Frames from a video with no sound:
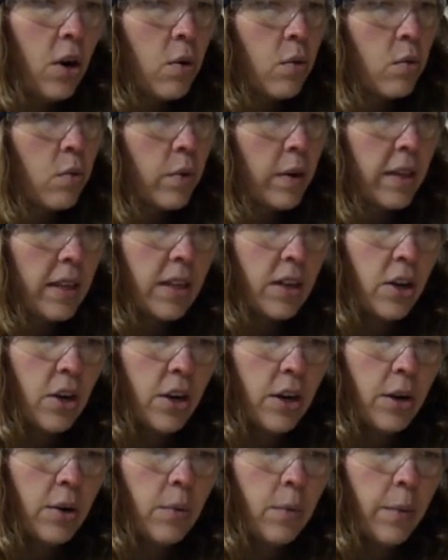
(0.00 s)
really
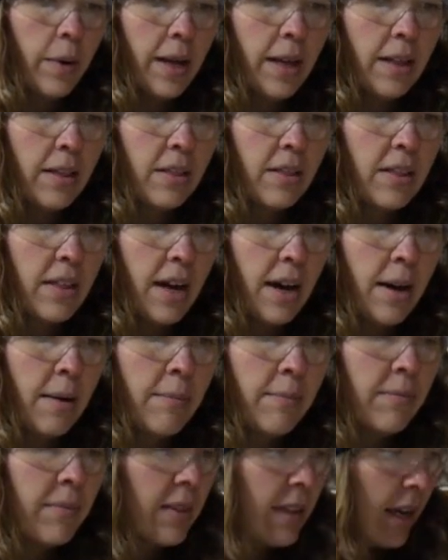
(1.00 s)
good with
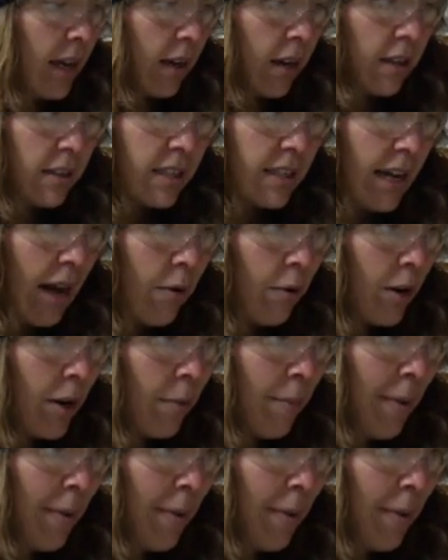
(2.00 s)
um, like a scouring